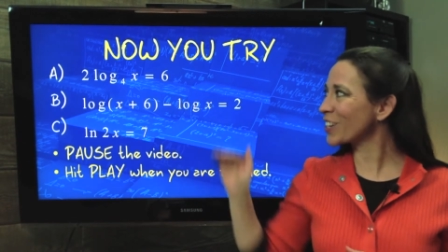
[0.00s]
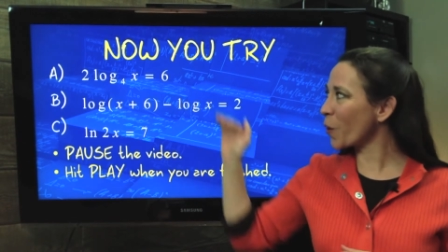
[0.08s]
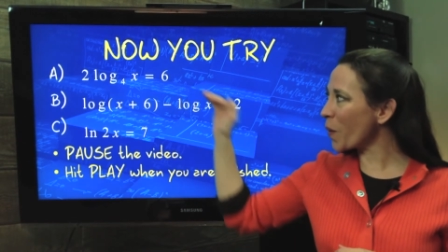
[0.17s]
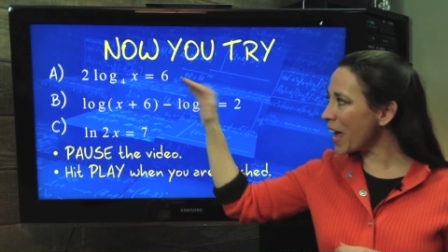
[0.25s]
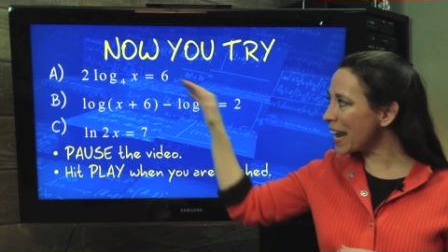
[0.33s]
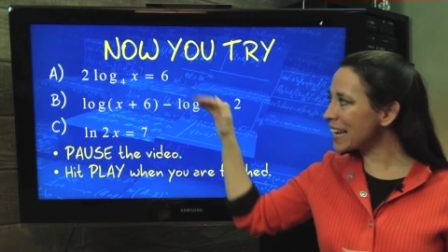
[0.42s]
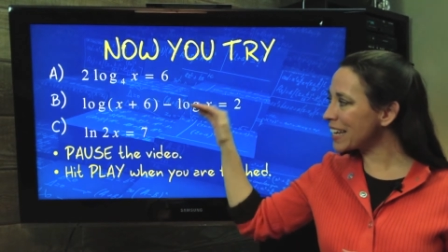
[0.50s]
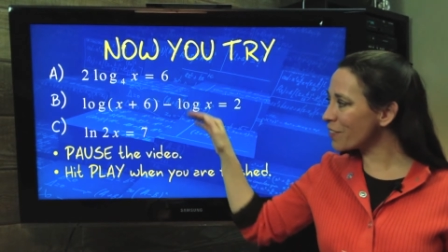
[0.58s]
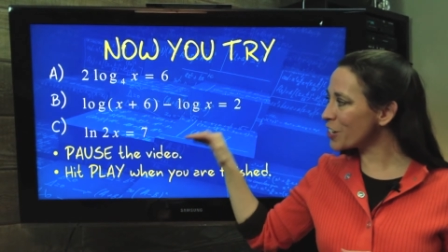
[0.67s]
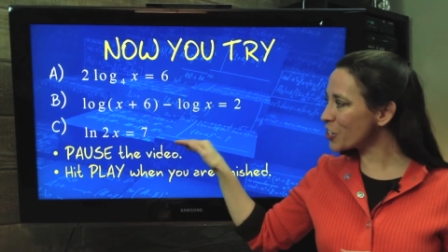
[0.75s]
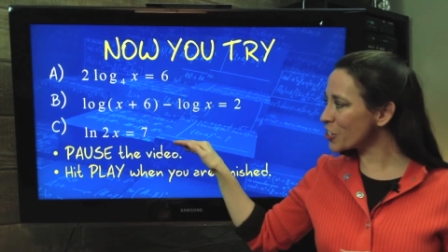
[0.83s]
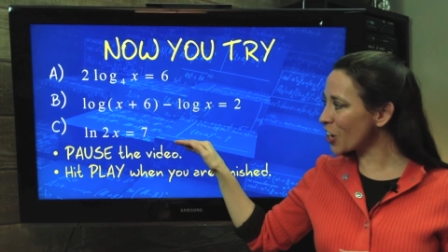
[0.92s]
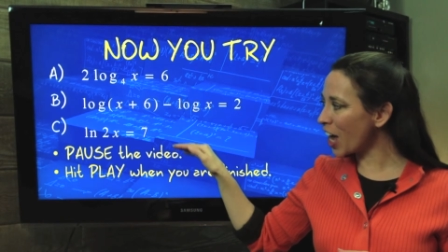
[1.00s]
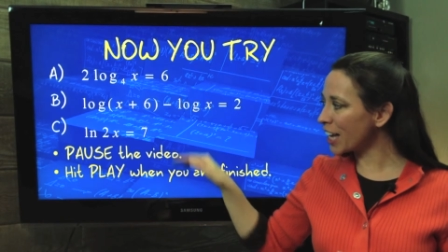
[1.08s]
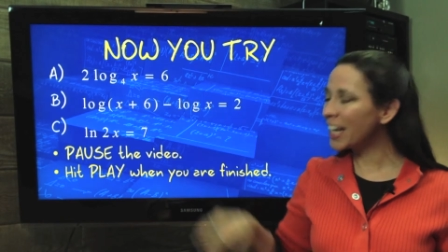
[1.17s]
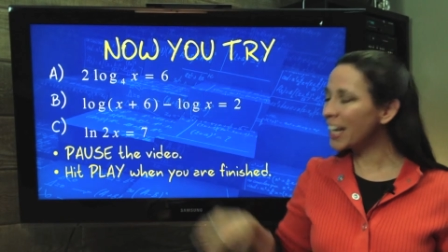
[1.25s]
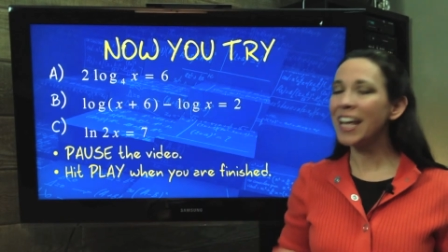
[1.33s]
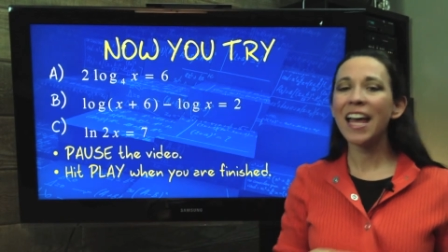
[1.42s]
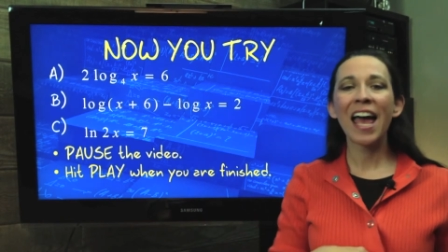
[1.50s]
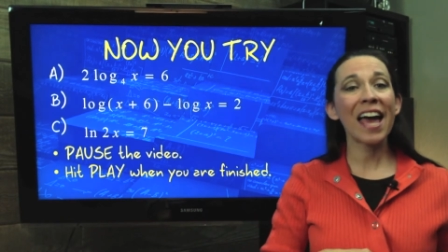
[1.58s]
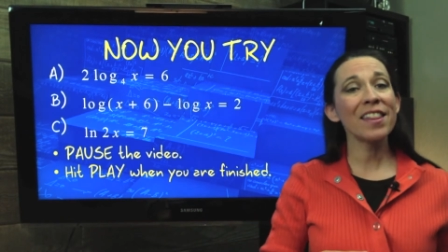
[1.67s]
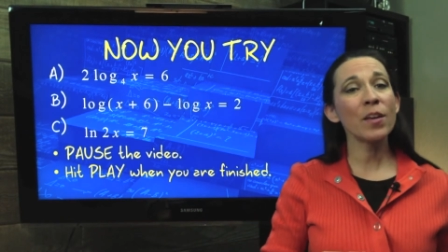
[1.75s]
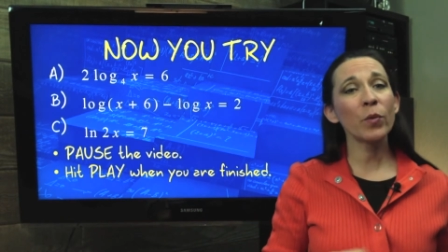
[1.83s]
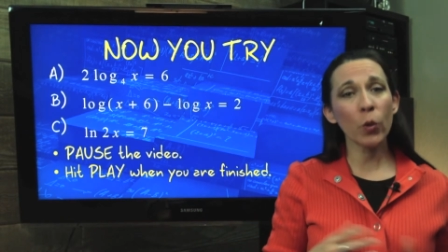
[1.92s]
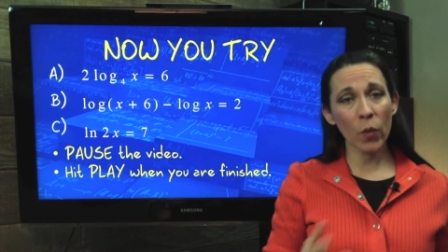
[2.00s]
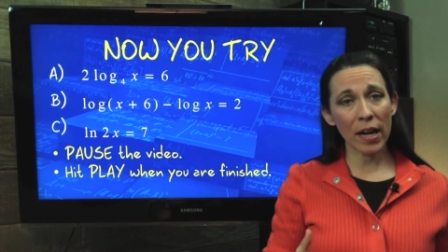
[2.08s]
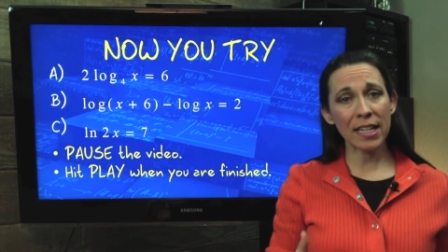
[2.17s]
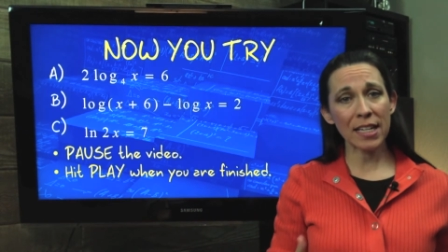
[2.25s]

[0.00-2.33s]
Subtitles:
Go ahead and give it a shot, and then when you're ready